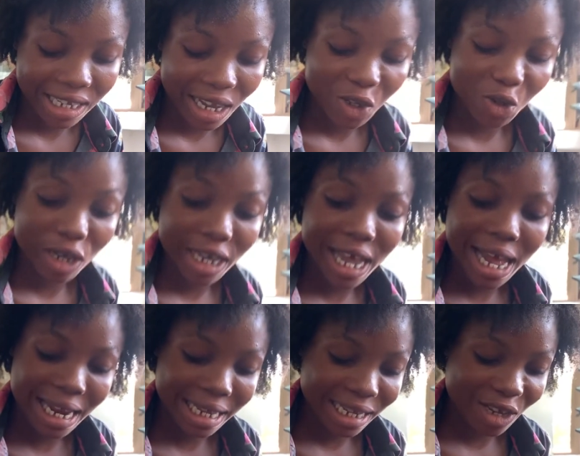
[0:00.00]
time. So here,
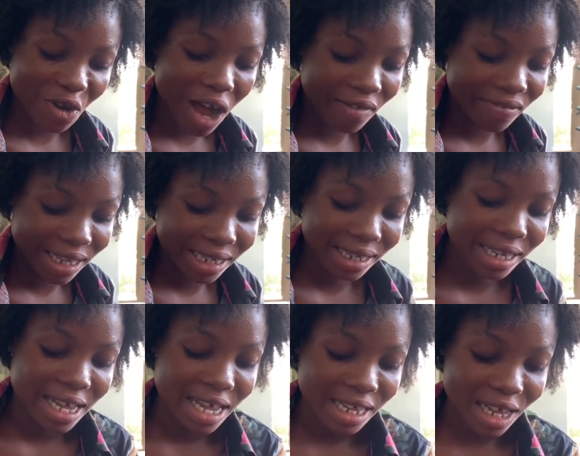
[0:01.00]
let's say you have this,
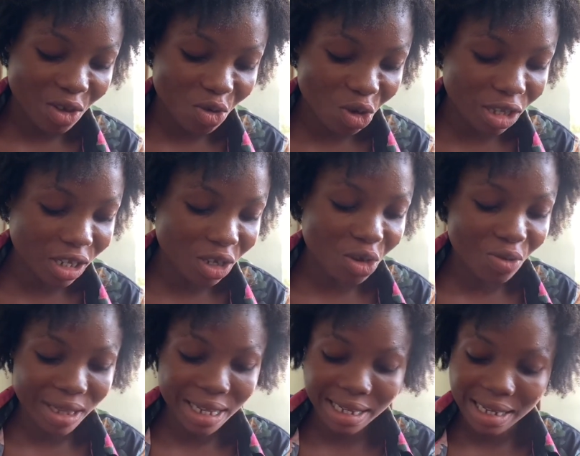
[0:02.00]
then you continue
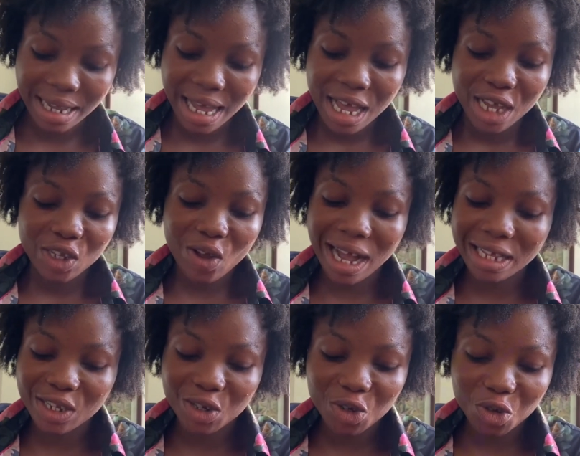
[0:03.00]
with this. So
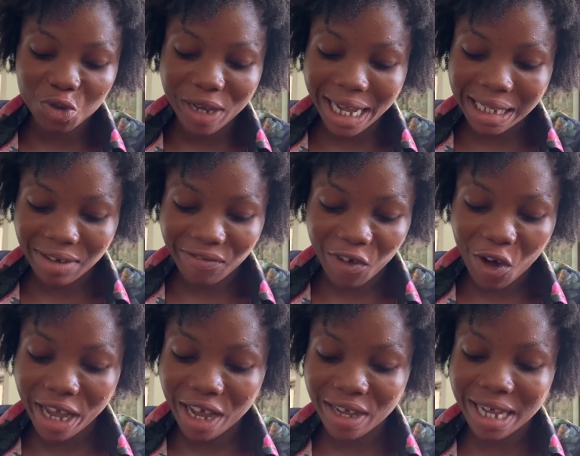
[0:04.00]
until you get a 4
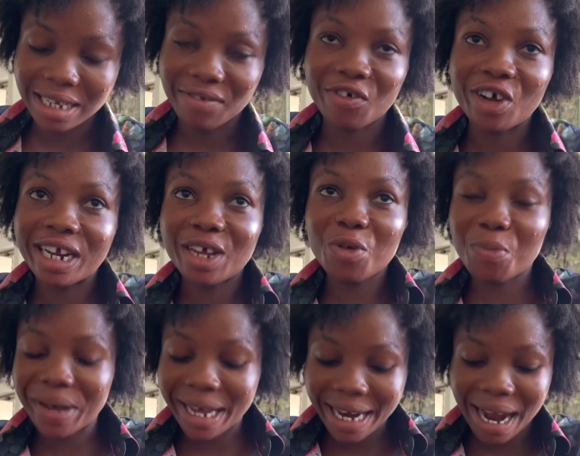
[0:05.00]
here, get a 4 here, then you
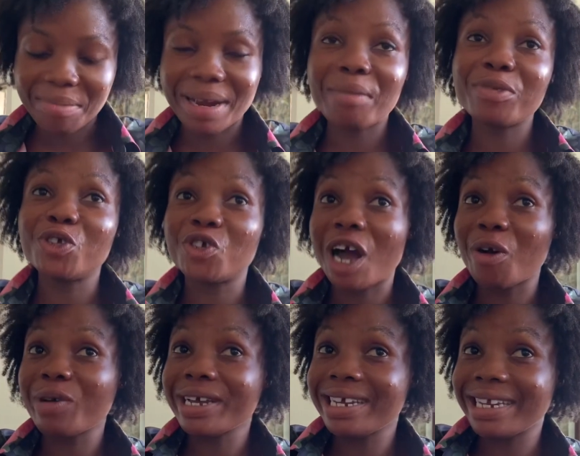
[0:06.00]
pick it up. That means you are
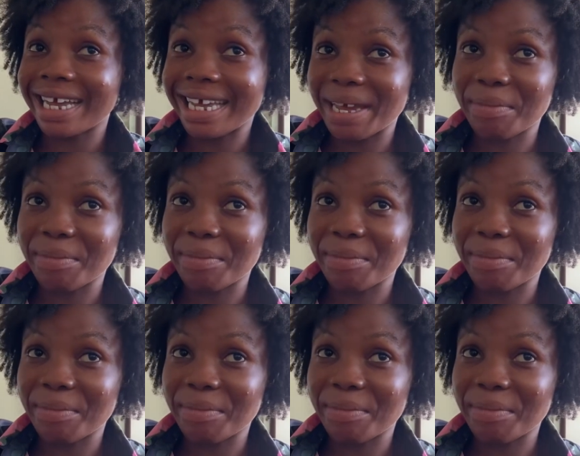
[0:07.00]
winning the game.